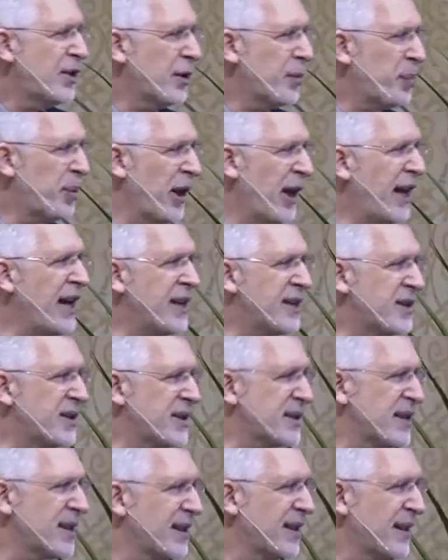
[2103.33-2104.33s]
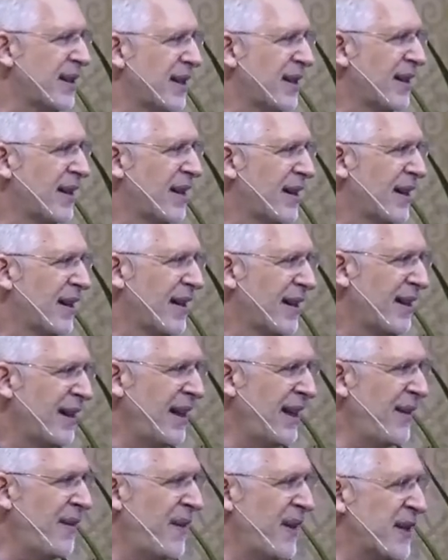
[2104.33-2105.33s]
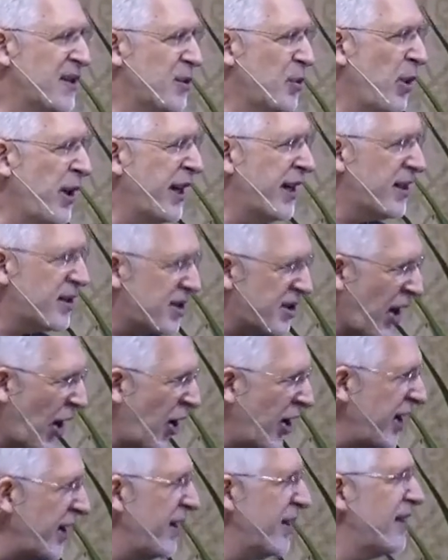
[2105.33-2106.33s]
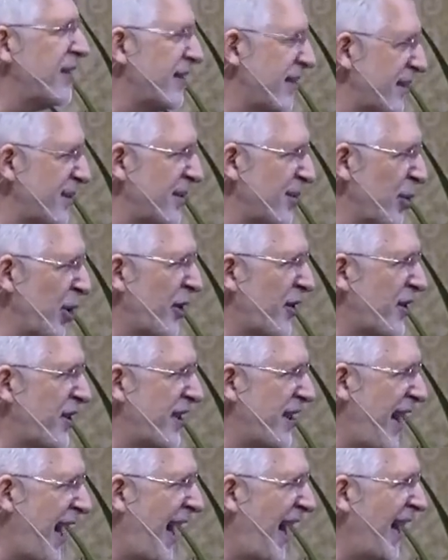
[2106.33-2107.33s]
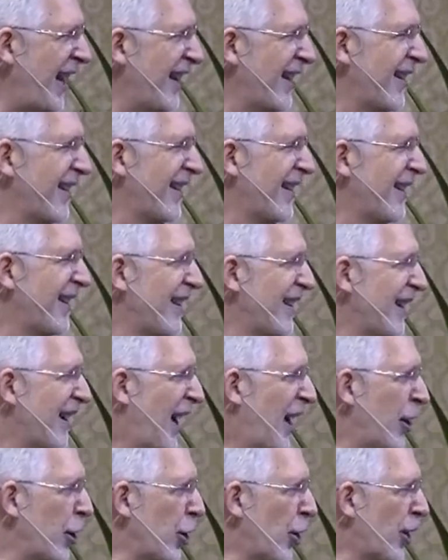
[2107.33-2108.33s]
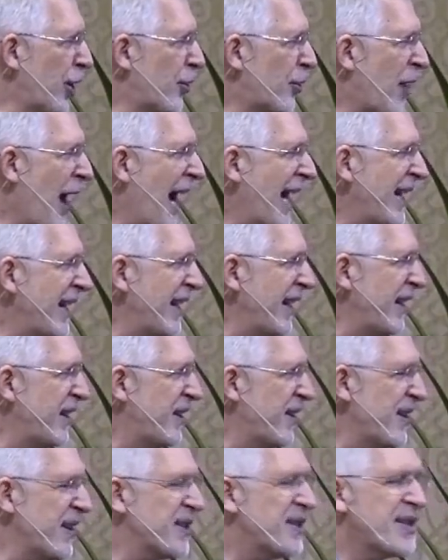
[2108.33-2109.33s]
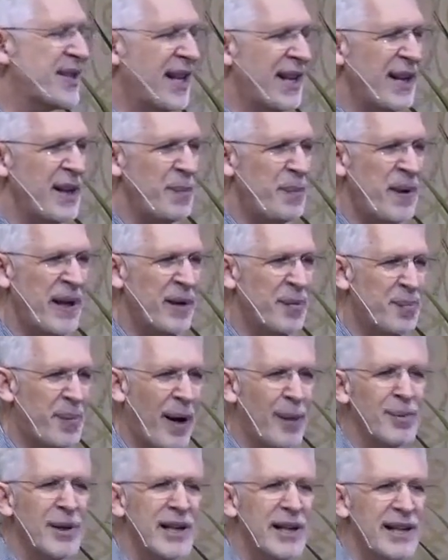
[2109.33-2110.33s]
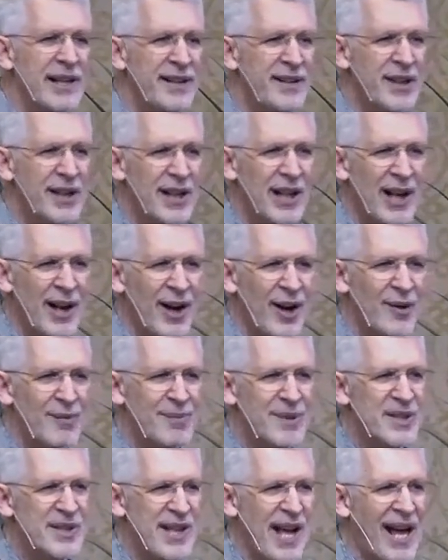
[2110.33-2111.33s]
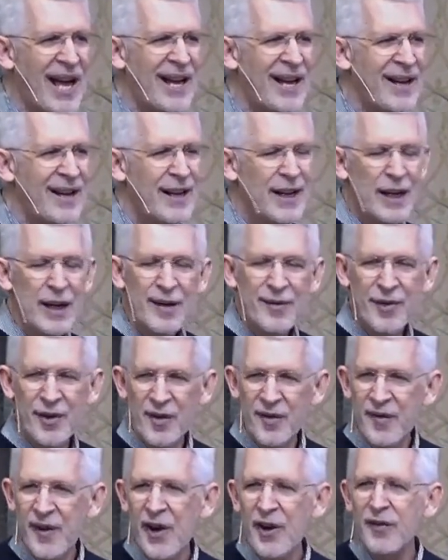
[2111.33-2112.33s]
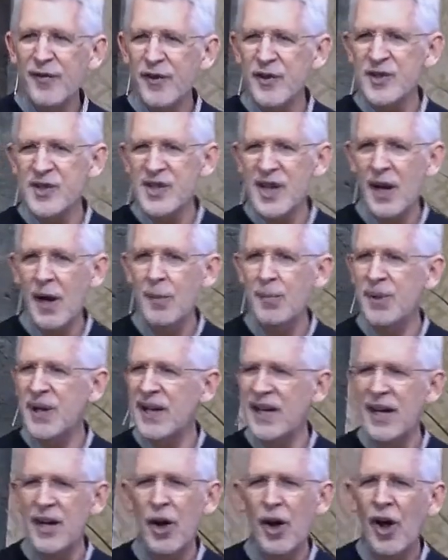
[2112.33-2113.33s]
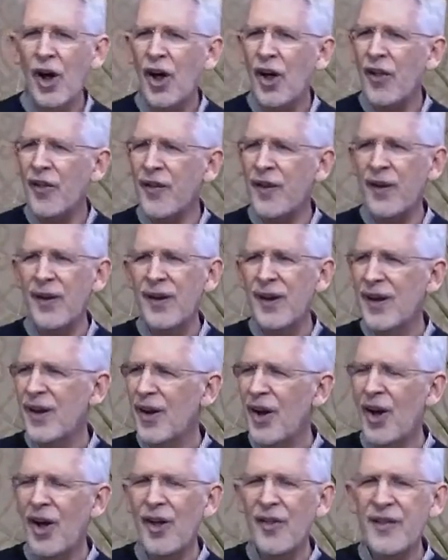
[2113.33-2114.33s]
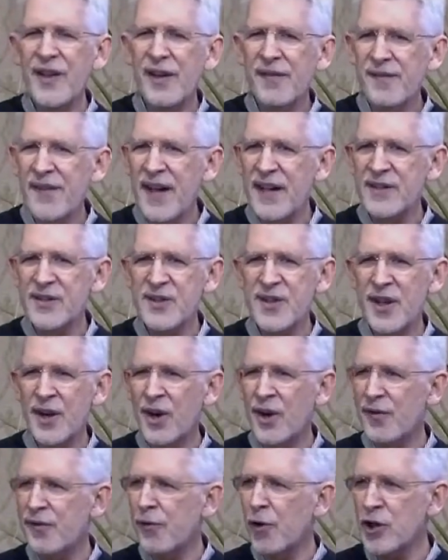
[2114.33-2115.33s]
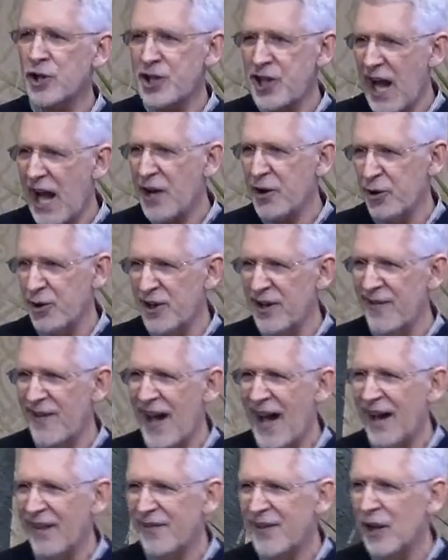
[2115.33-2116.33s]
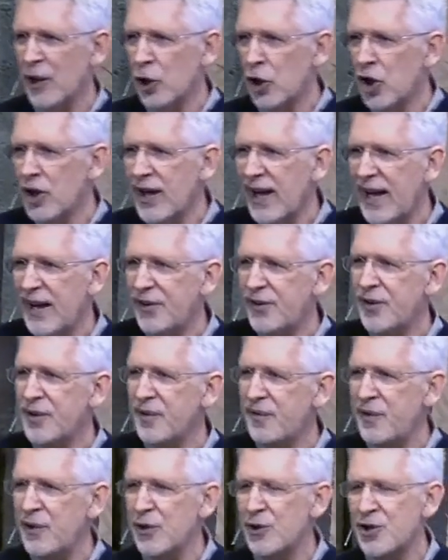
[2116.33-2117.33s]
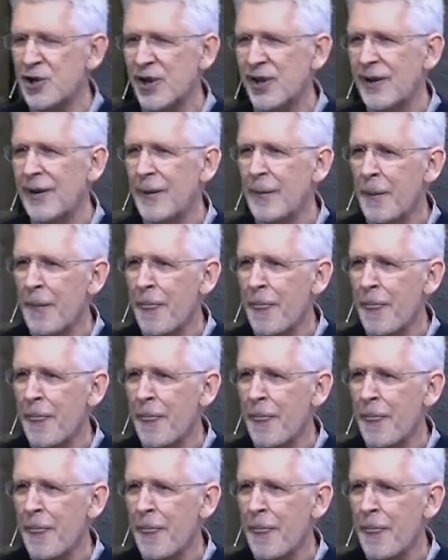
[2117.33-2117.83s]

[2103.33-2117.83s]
took place in this week, starting with today our Lord riding into the city, being publicly declared Messiah for the very first time. But again, all the, all the events that are foreshadowed in that, that look ahead to the future.